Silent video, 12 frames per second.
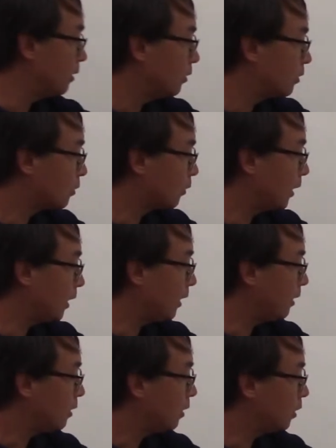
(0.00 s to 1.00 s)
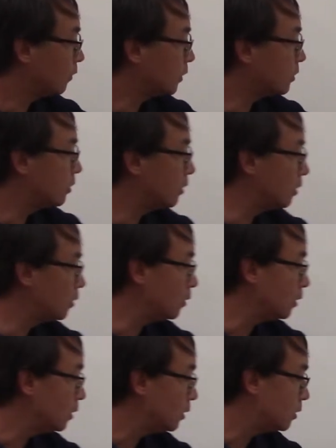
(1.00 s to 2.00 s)
3 over 2.
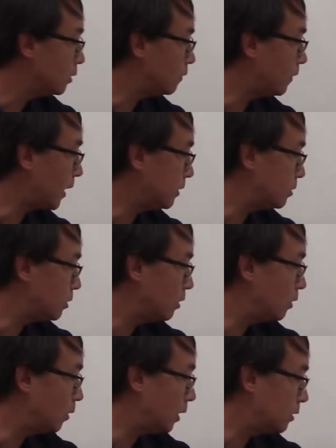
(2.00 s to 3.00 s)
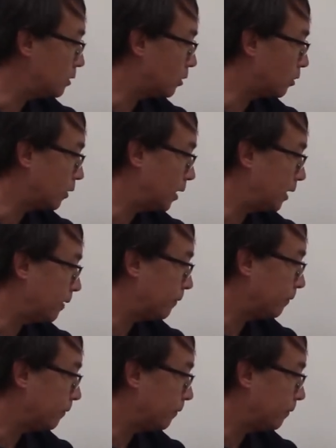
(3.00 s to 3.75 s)
Divide 2 into 3.